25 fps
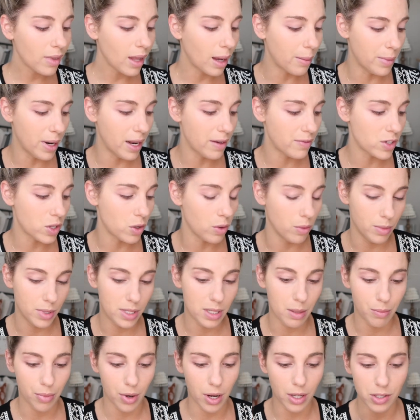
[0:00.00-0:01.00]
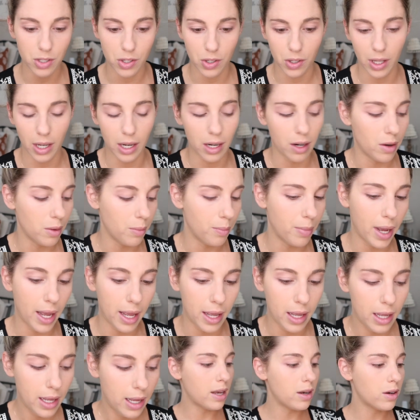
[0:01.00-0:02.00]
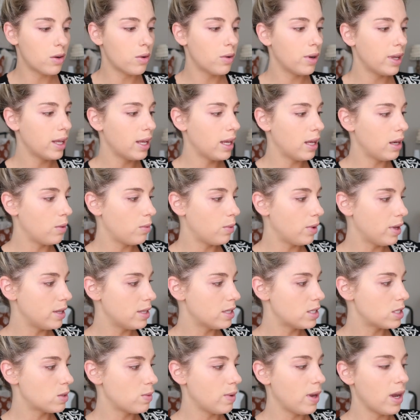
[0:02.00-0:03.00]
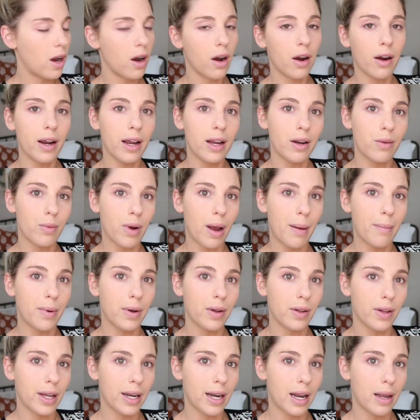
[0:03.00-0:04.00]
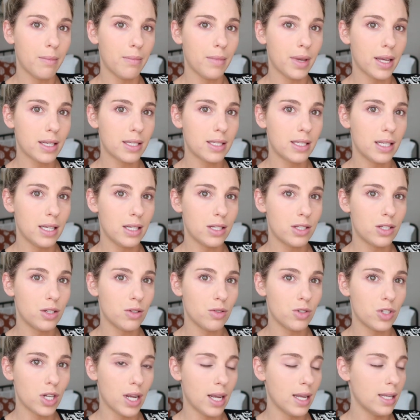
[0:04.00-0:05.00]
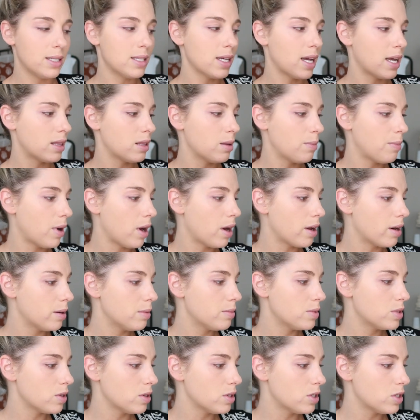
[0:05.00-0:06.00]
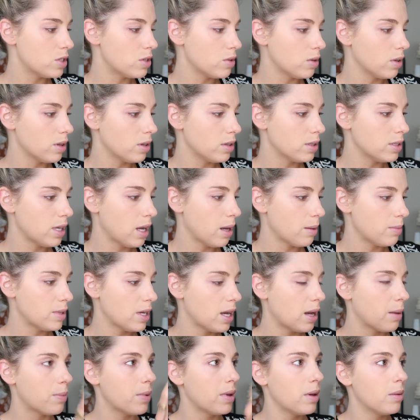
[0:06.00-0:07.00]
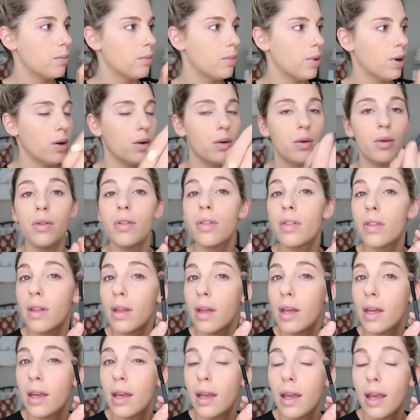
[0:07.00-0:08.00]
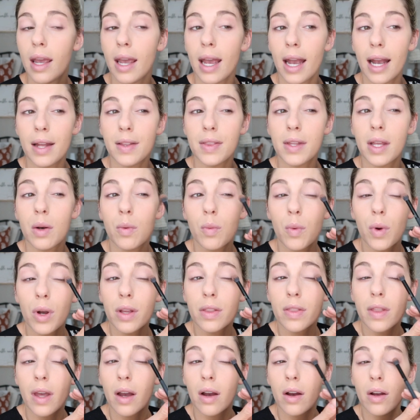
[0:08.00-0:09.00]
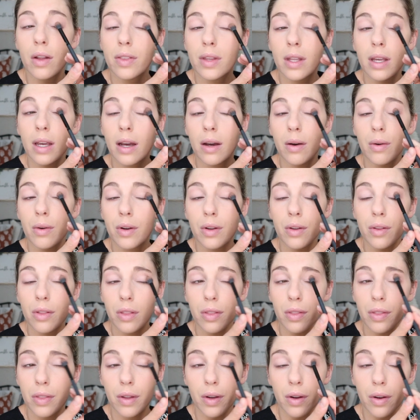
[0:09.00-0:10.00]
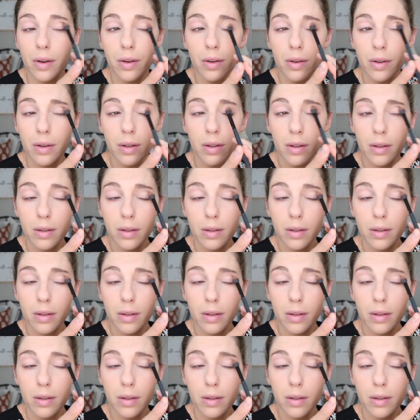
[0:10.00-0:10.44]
I'm gonna have to go in with some bronzer later. But then going in with Sweetheart and Rebel, and I mix these two shades at the bottom. So I just do a little tap tap in both, and then work that on the outer third.